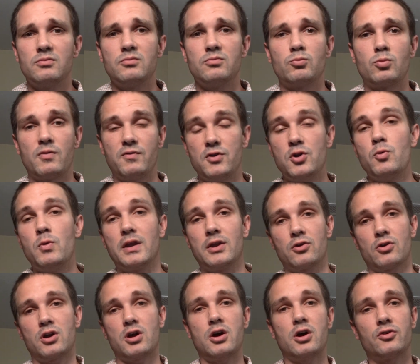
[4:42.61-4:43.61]
reviewing
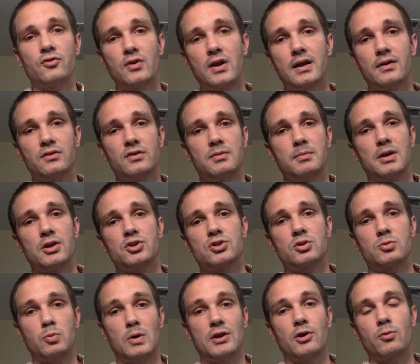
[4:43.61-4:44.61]
your contracts to make
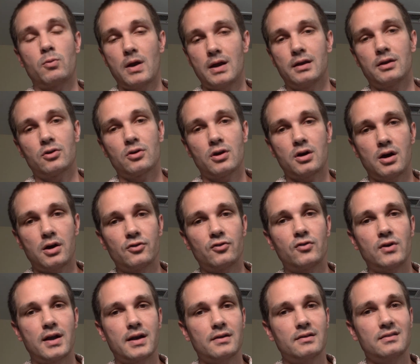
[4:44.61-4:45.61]
sure when you're writing your
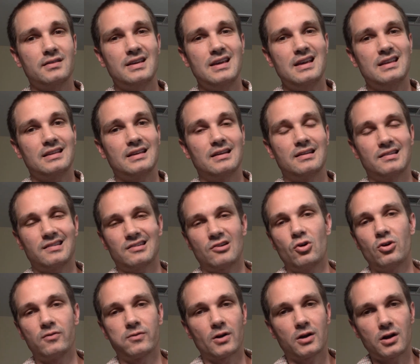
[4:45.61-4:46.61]
contracts that it doesn't
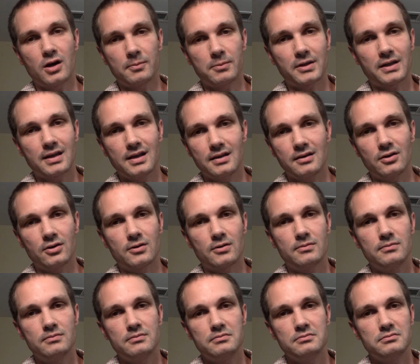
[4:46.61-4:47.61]
overcomplicate
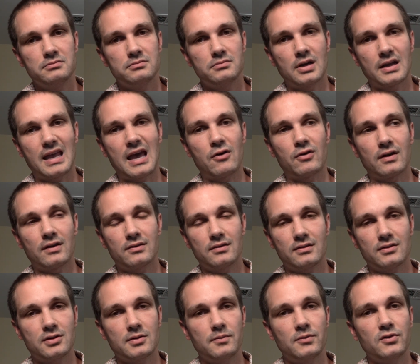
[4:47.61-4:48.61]
your accounting
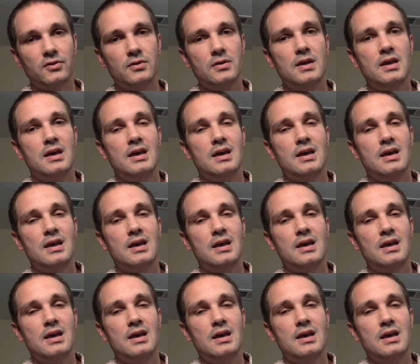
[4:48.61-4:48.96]
systems.